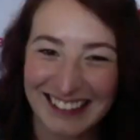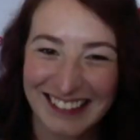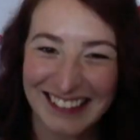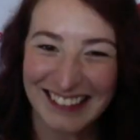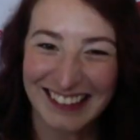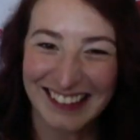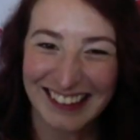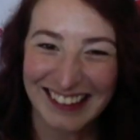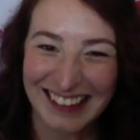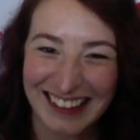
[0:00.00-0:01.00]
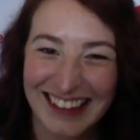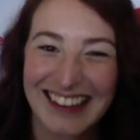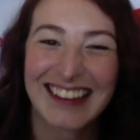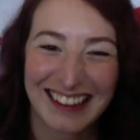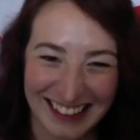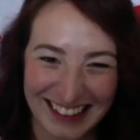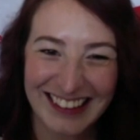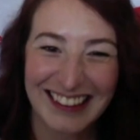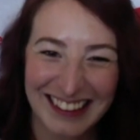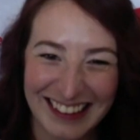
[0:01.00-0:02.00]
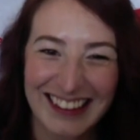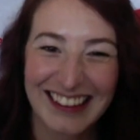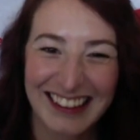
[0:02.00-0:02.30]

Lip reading: that all out. And at this time, we're kind of